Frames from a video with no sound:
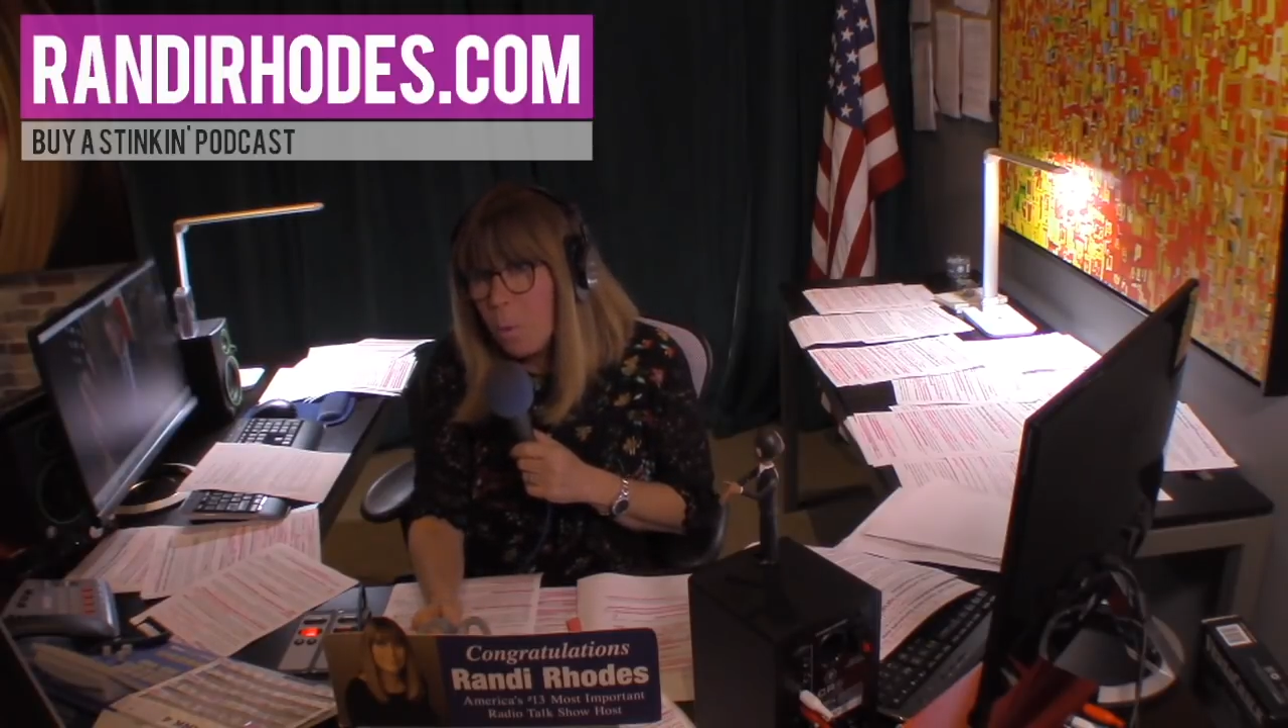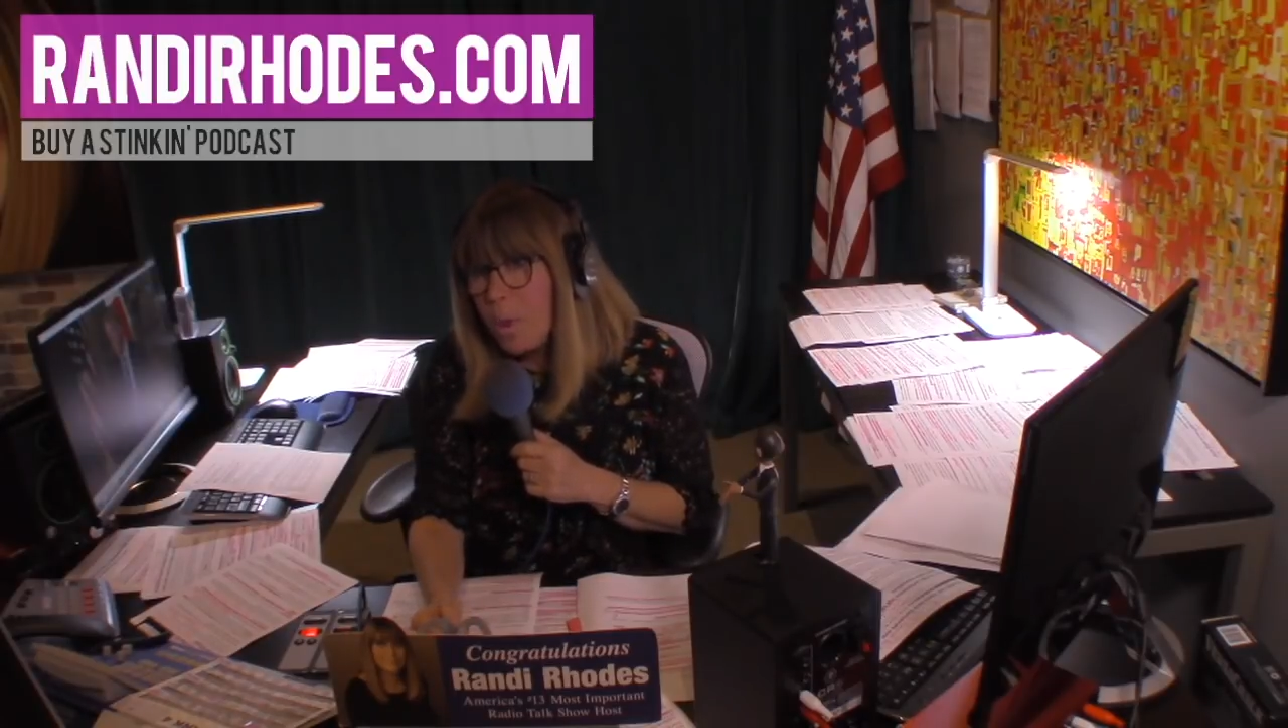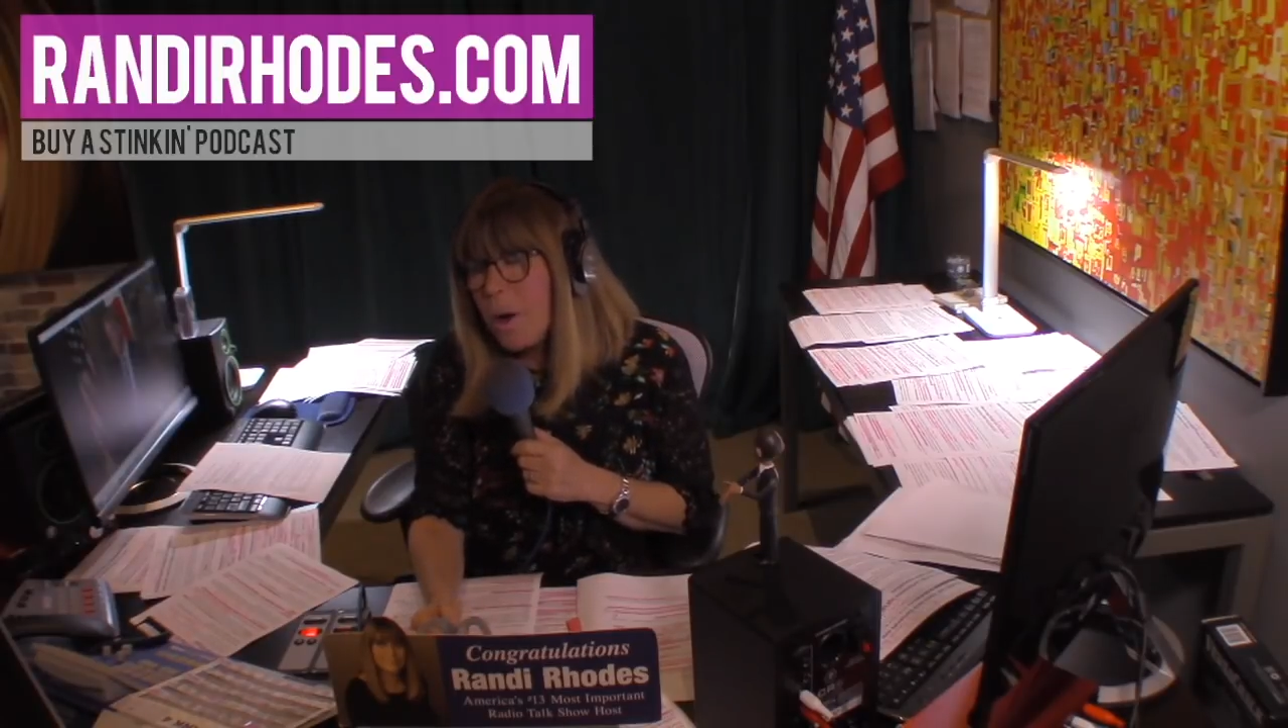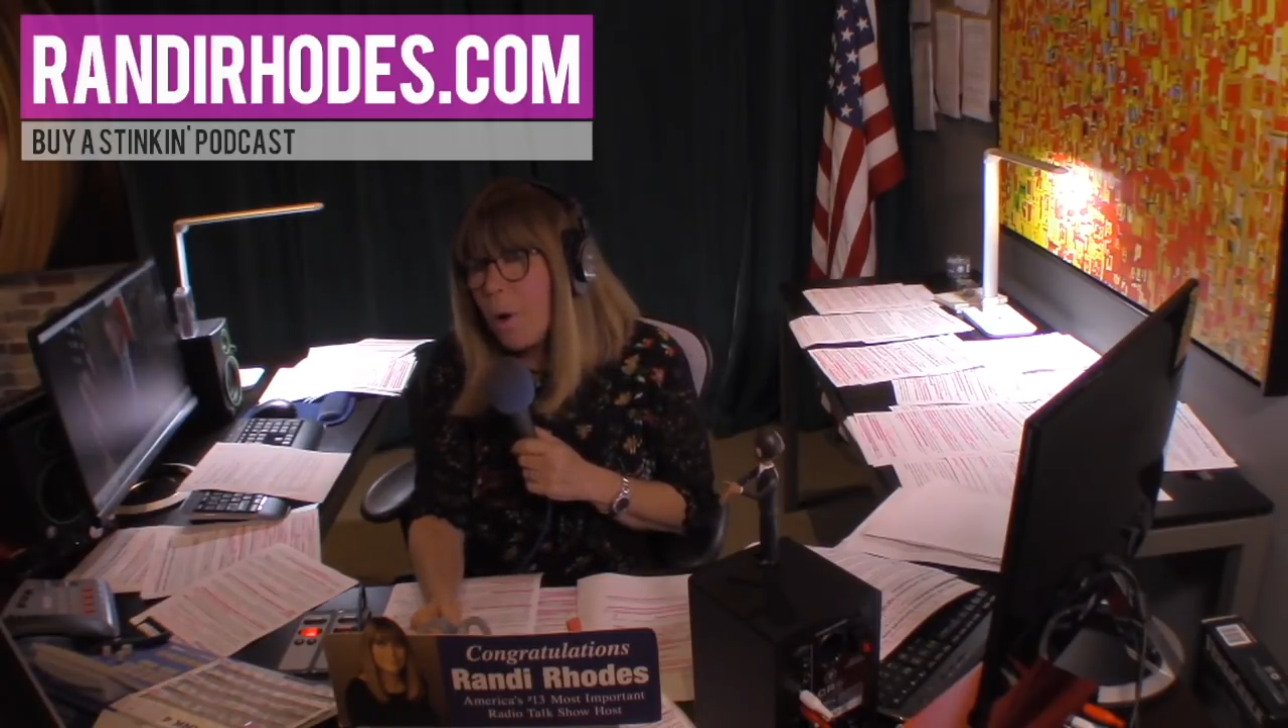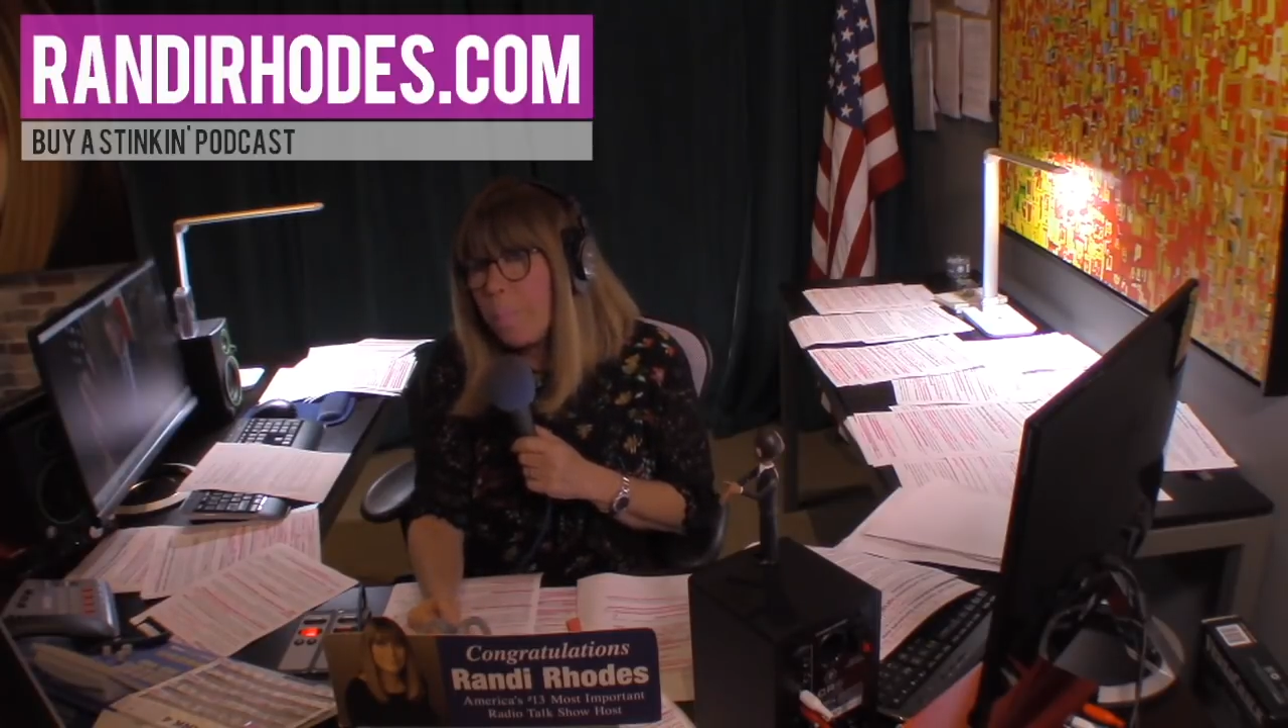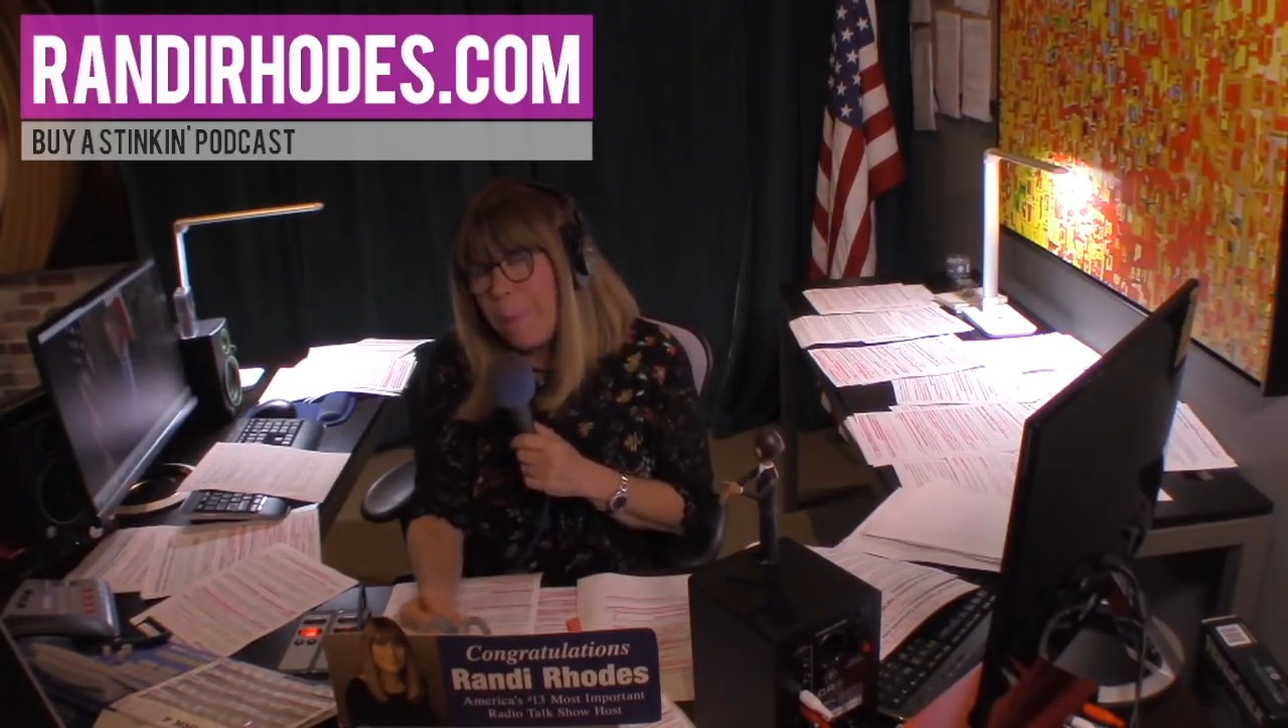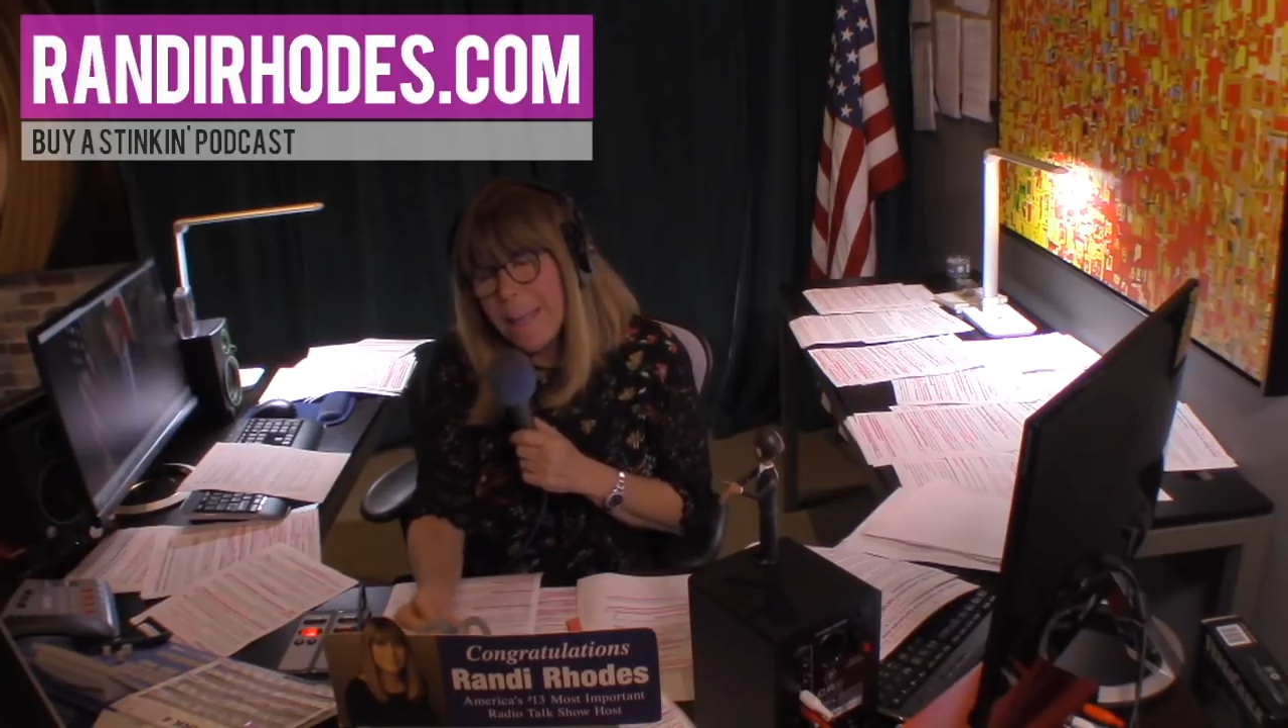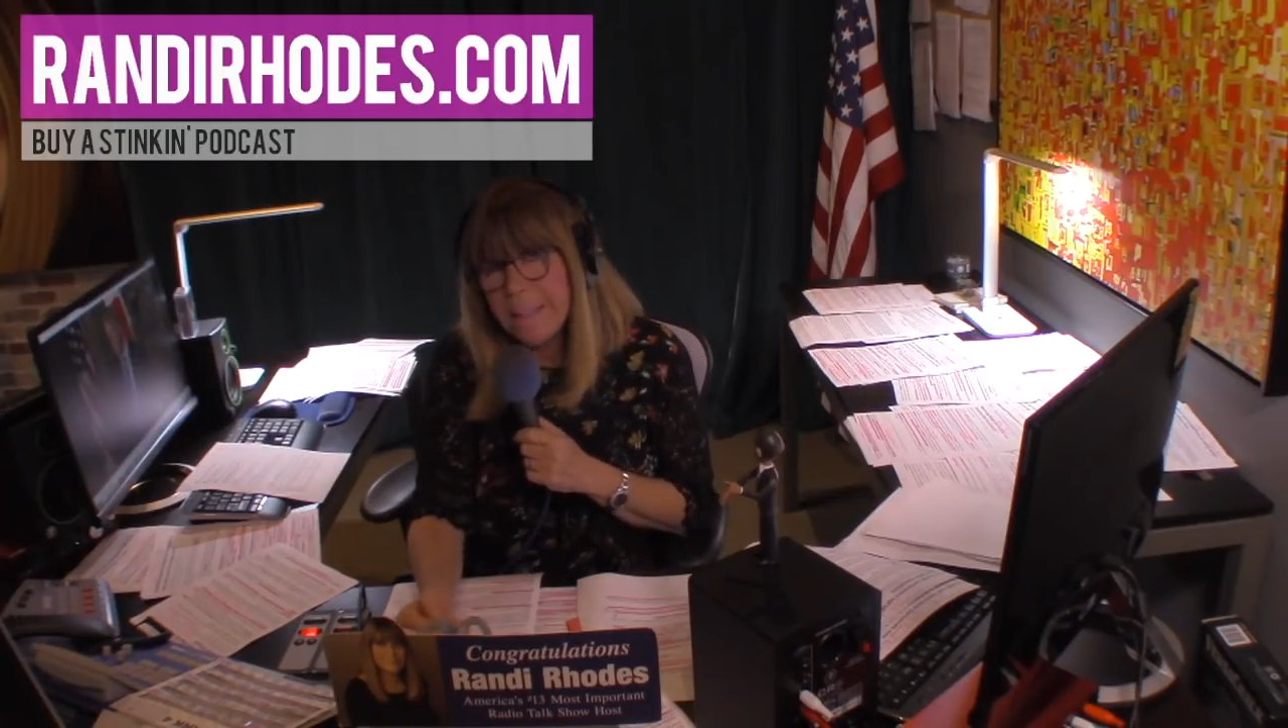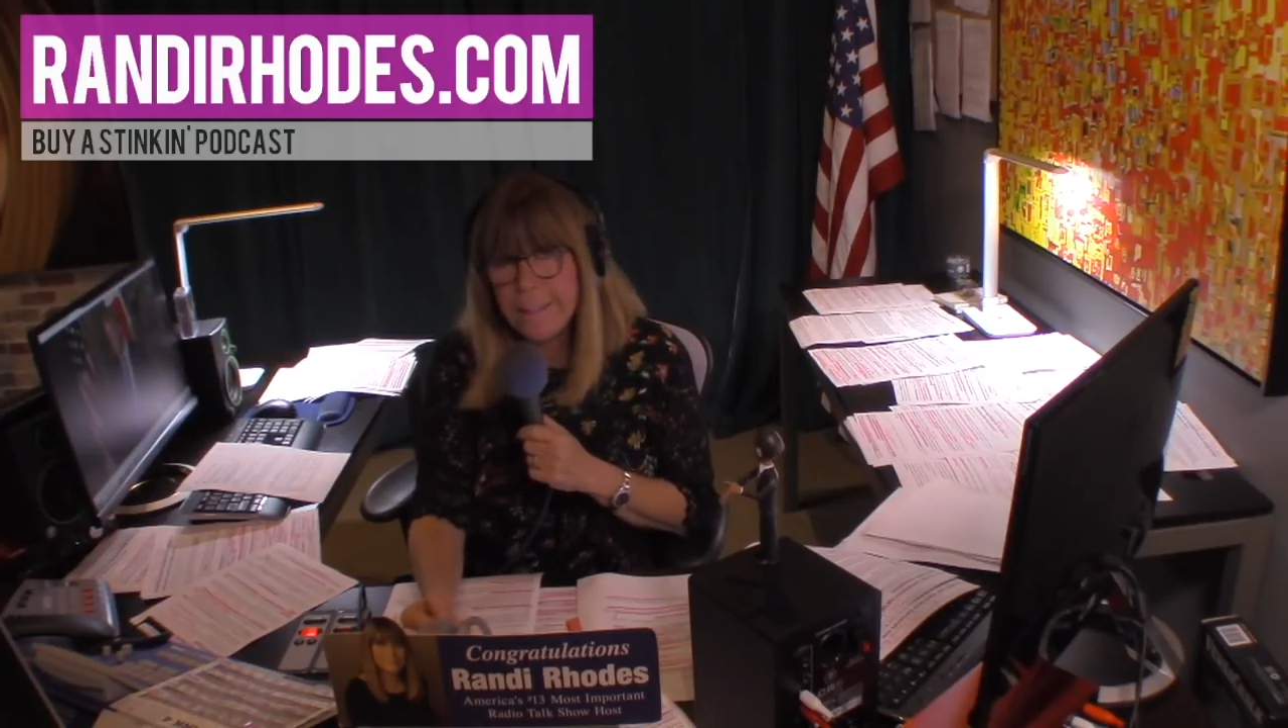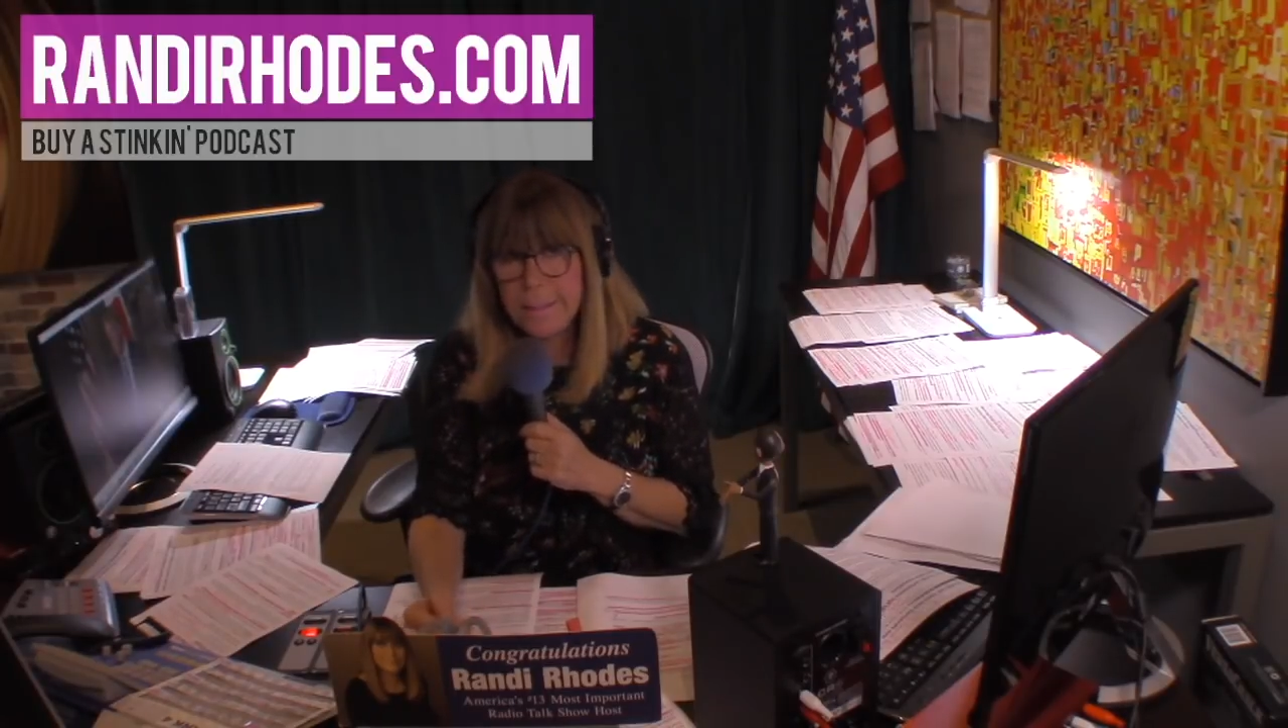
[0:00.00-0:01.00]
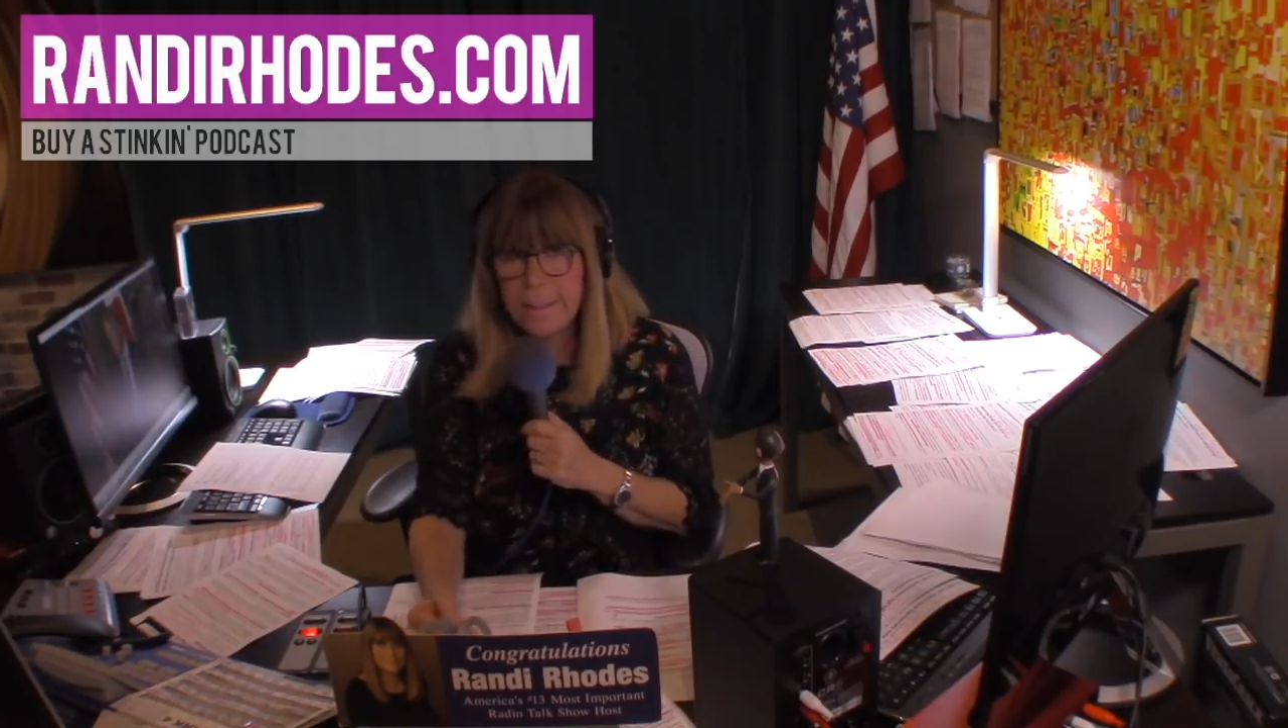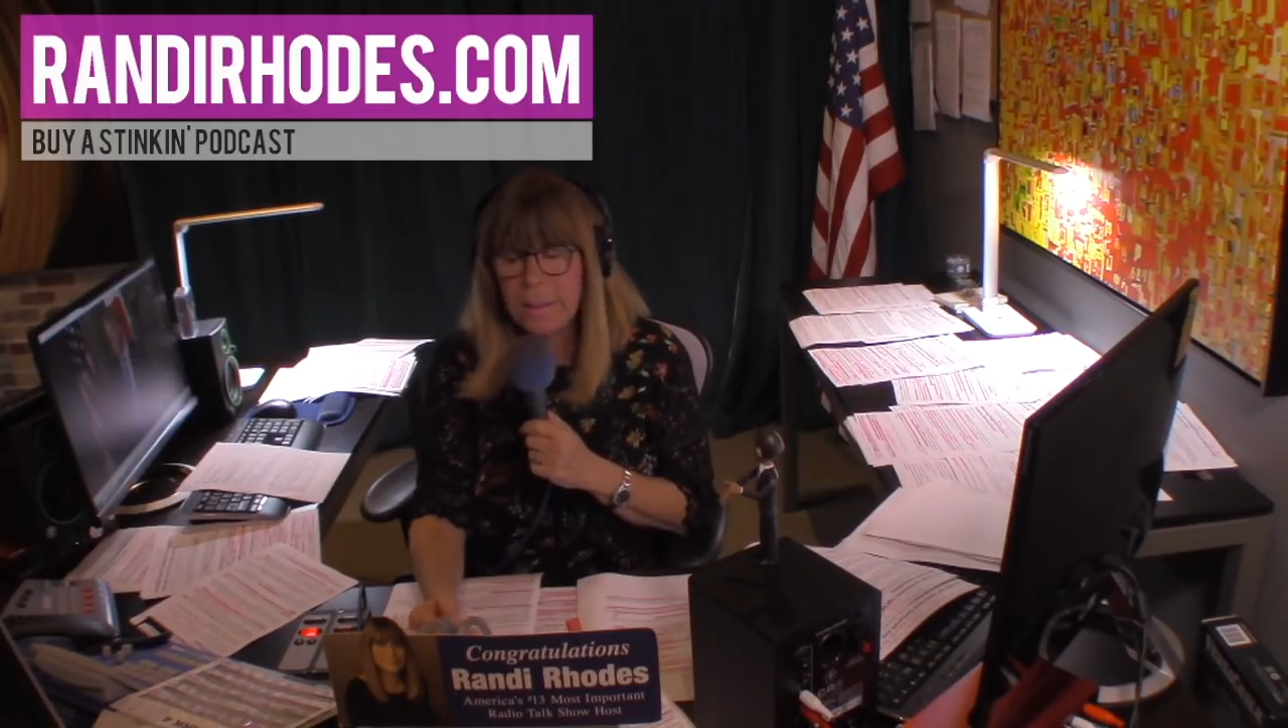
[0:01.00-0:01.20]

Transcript: we don't make